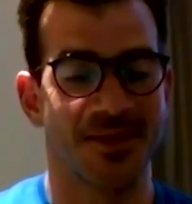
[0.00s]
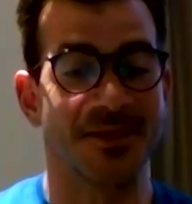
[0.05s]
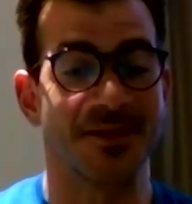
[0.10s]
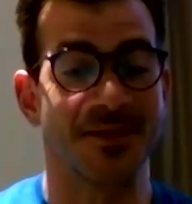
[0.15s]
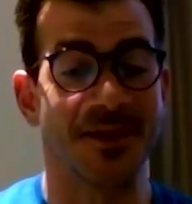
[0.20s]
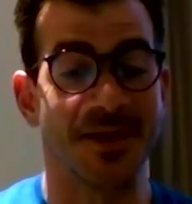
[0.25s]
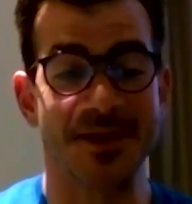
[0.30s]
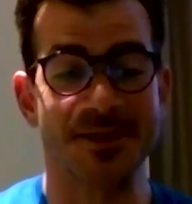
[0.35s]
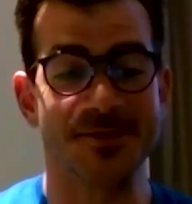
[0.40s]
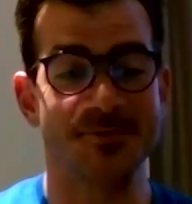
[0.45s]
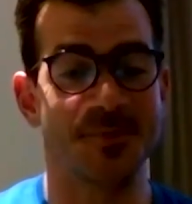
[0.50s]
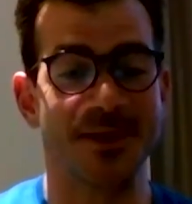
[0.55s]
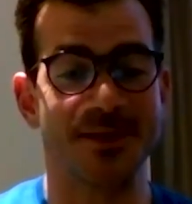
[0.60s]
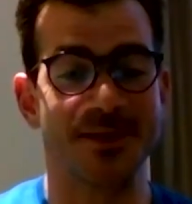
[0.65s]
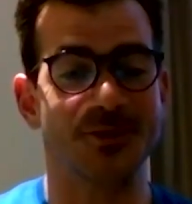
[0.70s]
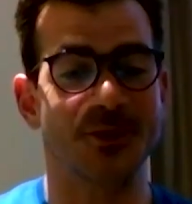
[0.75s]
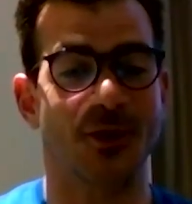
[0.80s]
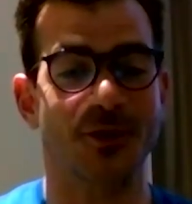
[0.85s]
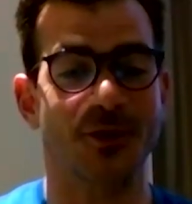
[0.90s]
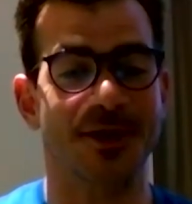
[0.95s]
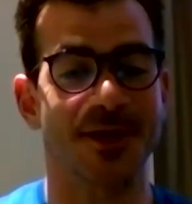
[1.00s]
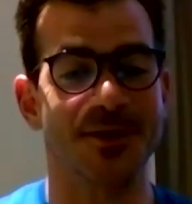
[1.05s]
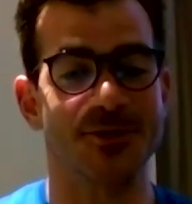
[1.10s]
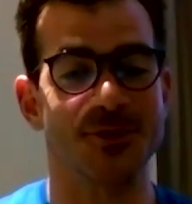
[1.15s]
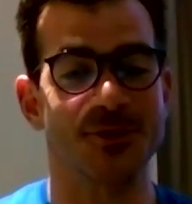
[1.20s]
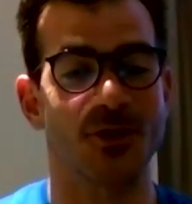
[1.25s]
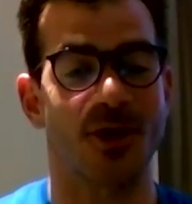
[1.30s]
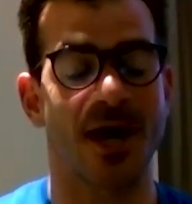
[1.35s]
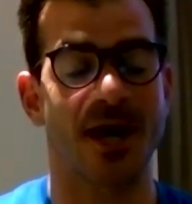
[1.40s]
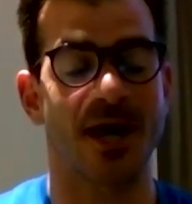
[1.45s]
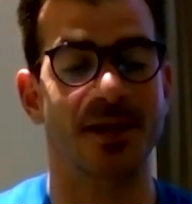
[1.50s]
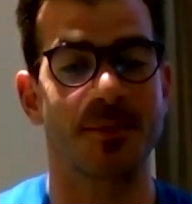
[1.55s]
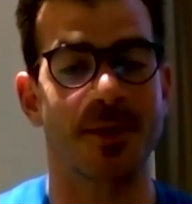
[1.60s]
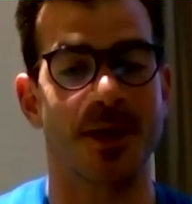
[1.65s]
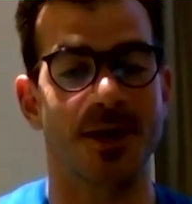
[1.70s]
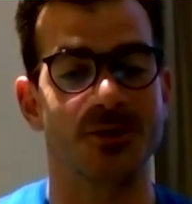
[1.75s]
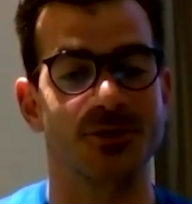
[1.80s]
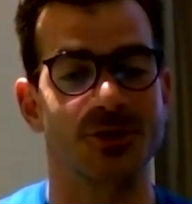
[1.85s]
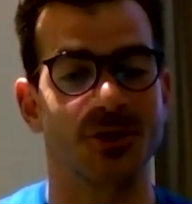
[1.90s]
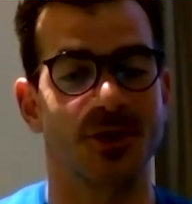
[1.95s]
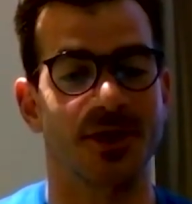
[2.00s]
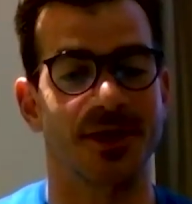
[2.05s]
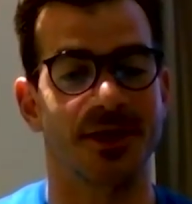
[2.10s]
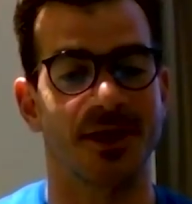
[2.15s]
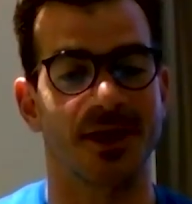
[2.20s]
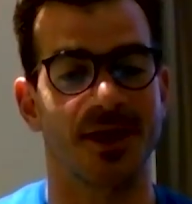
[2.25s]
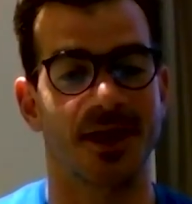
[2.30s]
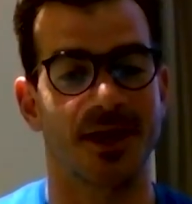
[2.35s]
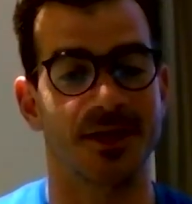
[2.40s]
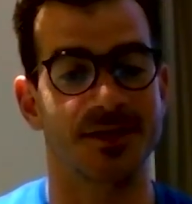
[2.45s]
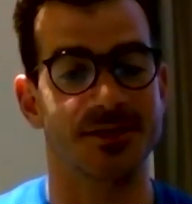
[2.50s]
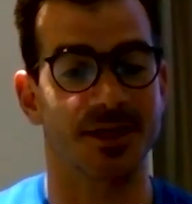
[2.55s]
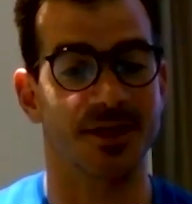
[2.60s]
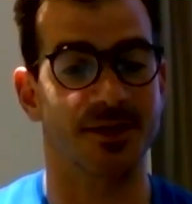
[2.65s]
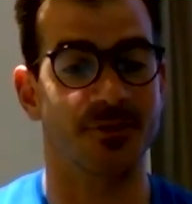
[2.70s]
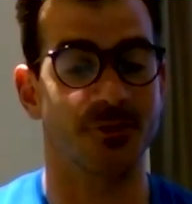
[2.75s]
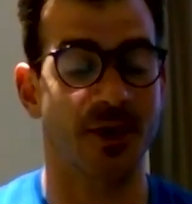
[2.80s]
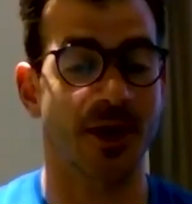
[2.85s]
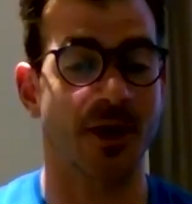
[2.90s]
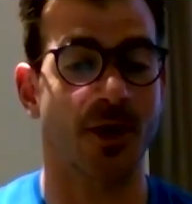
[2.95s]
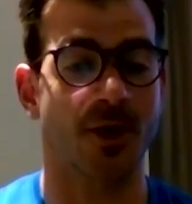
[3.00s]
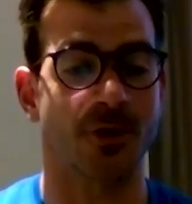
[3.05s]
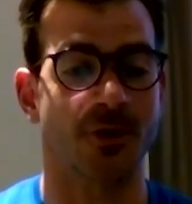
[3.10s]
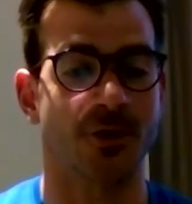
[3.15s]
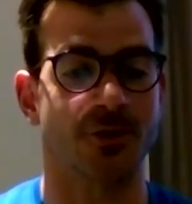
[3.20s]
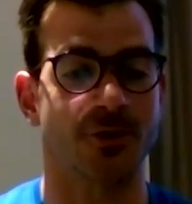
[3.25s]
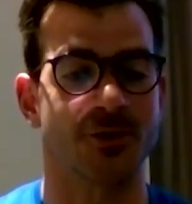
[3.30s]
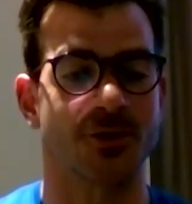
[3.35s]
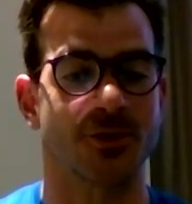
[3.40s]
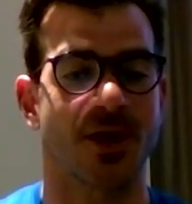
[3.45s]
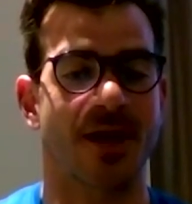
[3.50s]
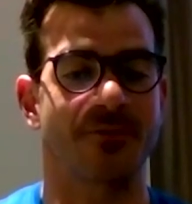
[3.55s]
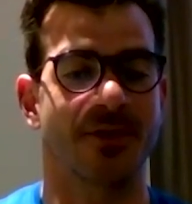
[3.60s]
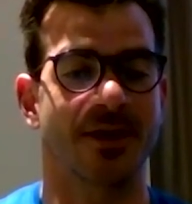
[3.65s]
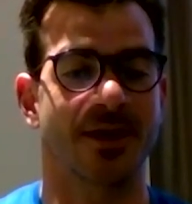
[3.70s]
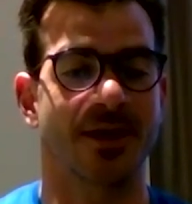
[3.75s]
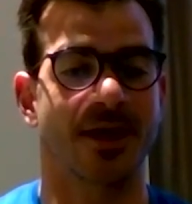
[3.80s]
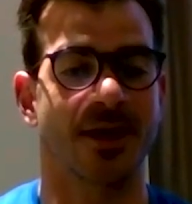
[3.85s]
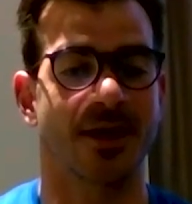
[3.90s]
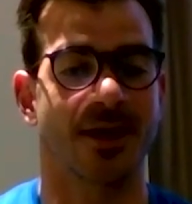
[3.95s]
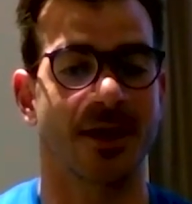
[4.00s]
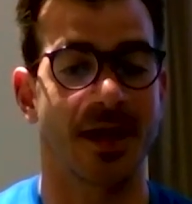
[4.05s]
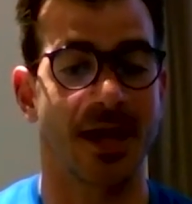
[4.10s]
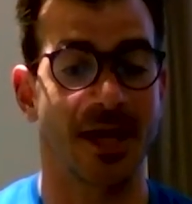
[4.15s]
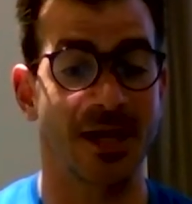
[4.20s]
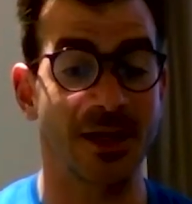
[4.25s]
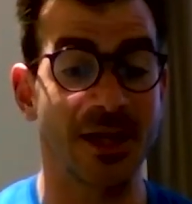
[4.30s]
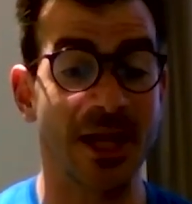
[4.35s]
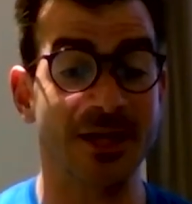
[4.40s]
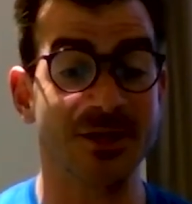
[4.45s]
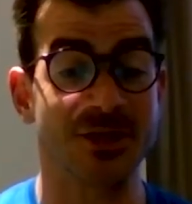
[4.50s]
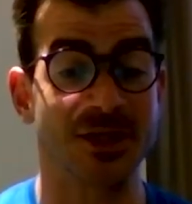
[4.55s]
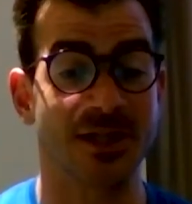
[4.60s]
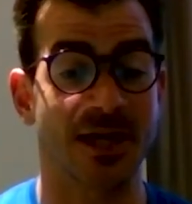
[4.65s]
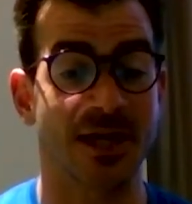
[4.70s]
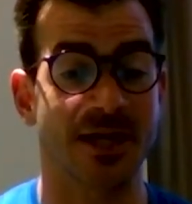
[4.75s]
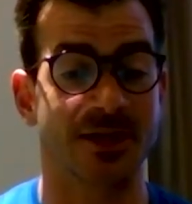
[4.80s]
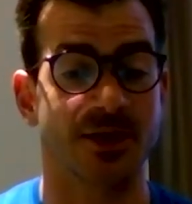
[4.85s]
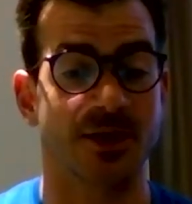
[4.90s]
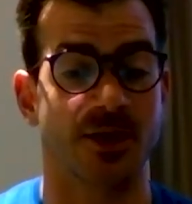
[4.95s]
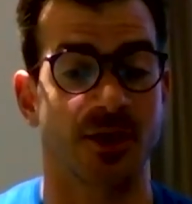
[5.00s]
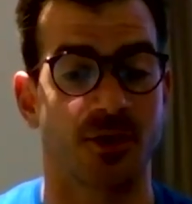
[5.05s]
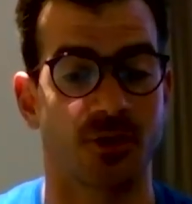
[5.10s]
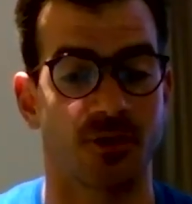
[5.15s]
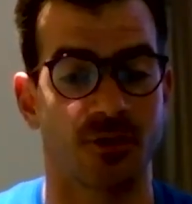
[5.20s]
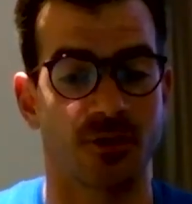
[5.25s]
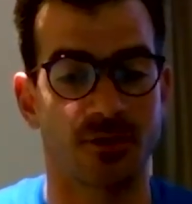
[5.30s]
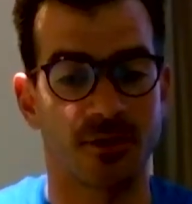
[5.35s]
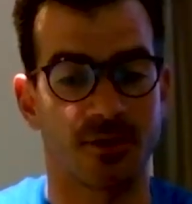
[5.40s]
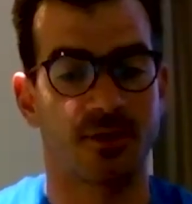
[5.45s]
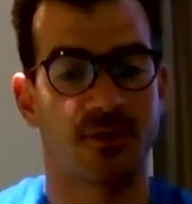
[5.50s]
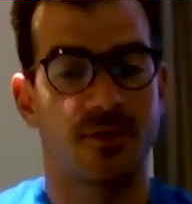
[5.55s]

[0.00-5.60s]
He's been talking so highly about you, and it's a great honor to having a legend like you